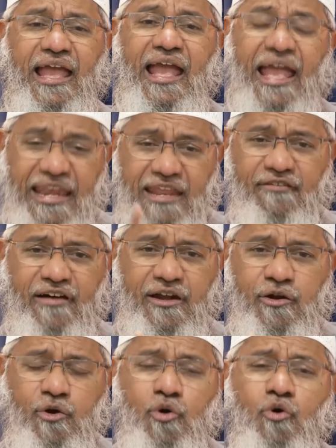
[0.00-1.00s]

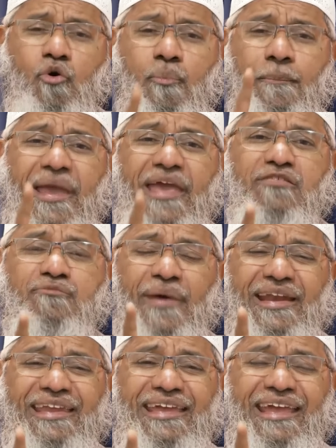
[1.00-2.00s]
anyone who pays
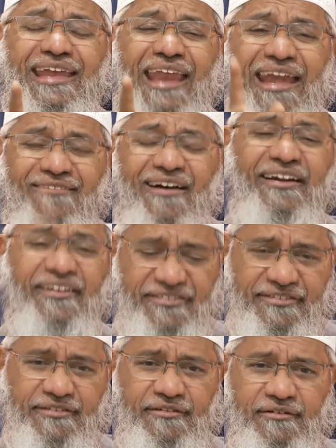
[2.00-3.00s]
money in
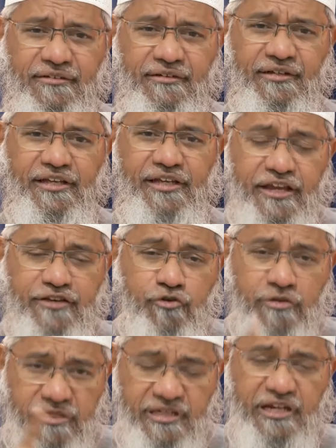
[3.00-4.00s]
advance, he
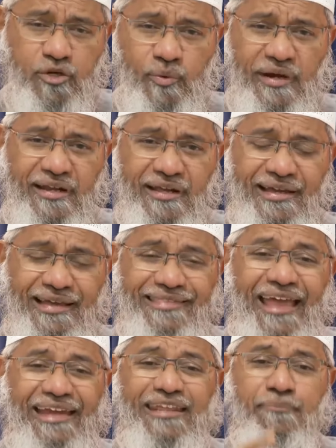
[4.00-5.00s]
should see to it
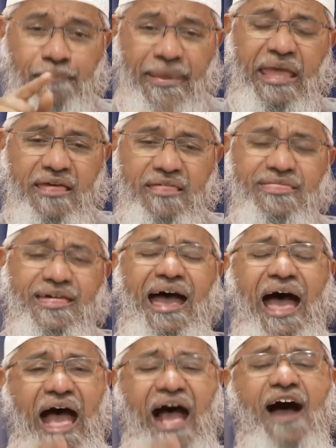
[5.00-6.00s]
that he pays
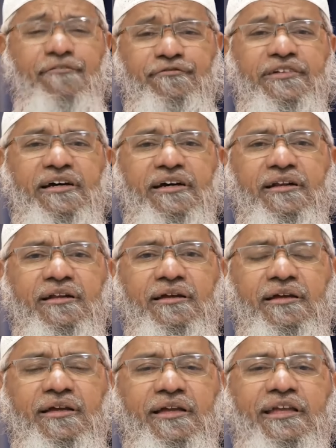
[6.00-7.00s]
after
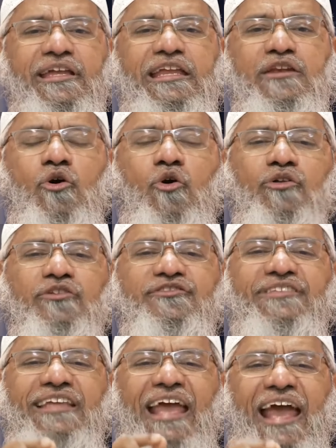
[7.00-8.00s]
he
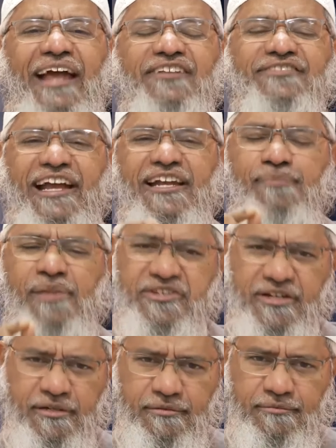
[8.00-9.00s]
knows the exact
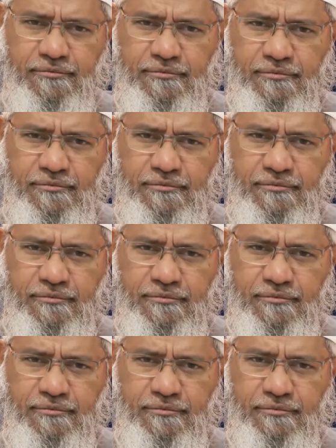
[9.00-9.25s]
measure,